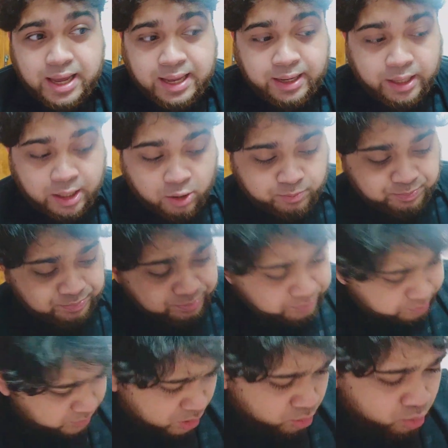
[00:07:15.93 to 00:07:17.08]
And now,
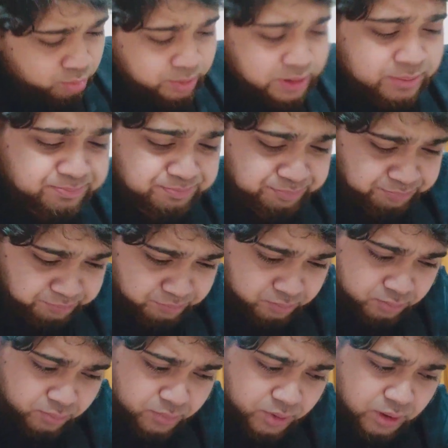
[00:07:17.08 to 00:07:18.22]
normally,
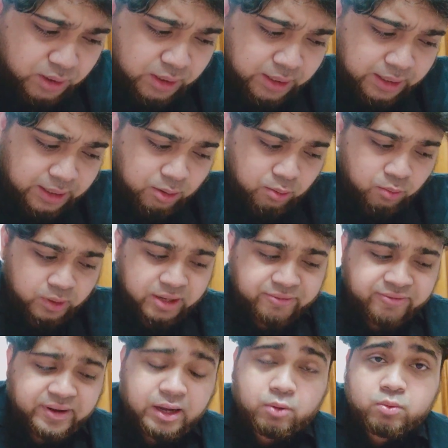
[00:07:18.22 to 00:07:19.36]
what I
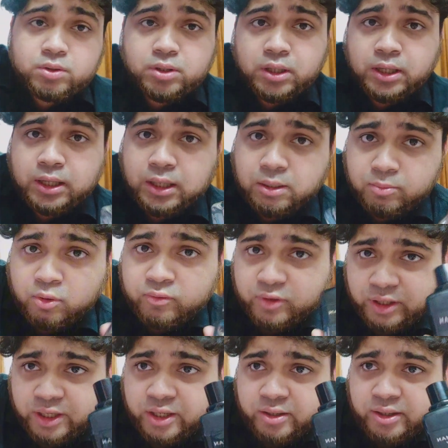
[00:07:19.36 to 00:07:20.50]
found over
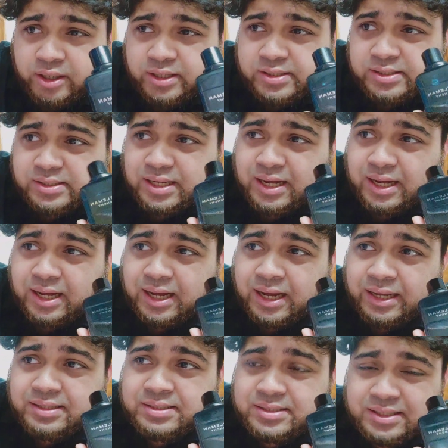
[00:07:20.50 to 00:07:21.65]
here is
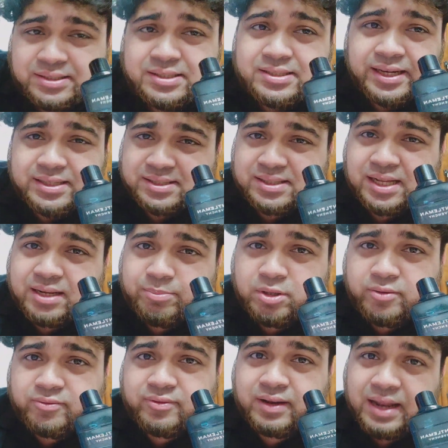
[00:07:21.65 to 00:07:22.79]
I did detect slight bit
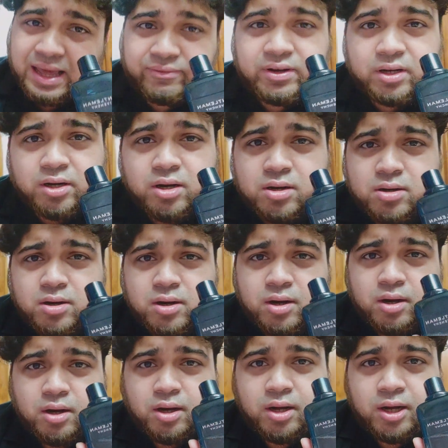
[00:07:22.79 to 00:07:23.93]
of lavender
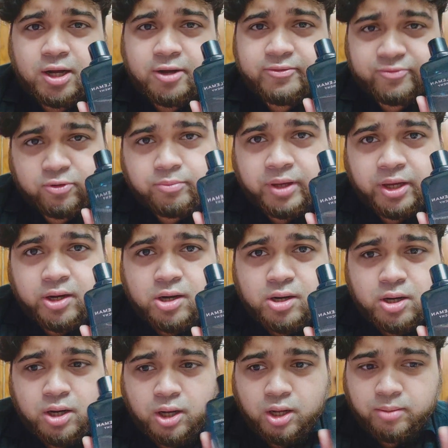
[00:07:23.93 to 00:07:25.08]
from here,
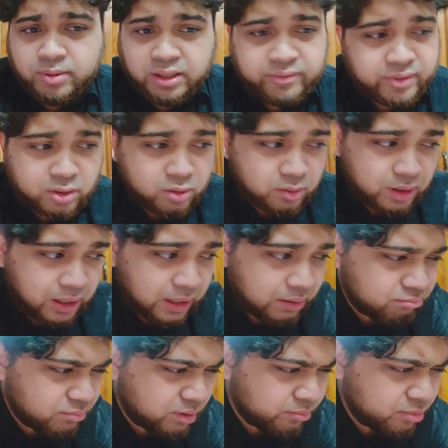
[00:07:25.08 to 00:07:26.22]
even though
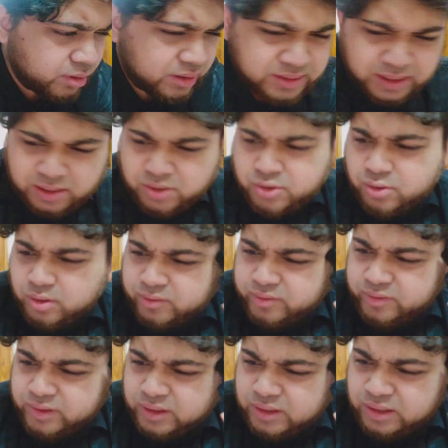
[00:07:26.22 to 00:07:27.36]
I'm not exactly sure
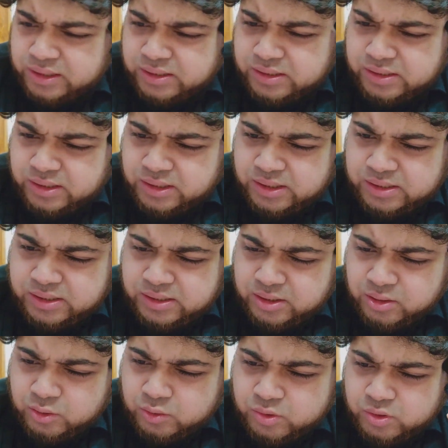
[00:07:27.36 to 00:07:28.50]
if it's listed
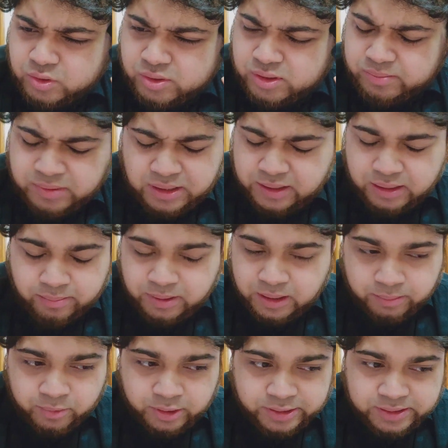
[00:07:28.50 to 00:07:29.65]
in notes or something like that, but
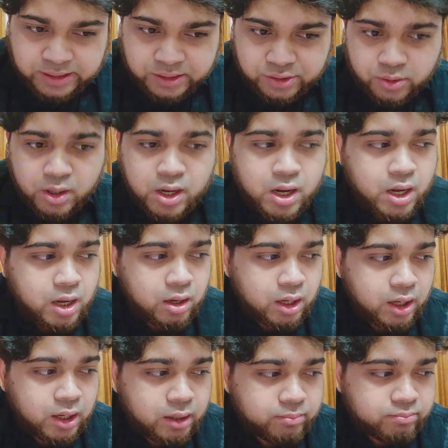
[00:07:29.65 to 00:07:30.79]
I'm not exactly sure.
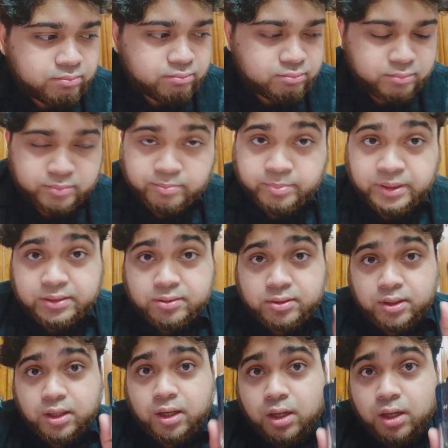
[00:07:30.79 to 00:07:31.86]
But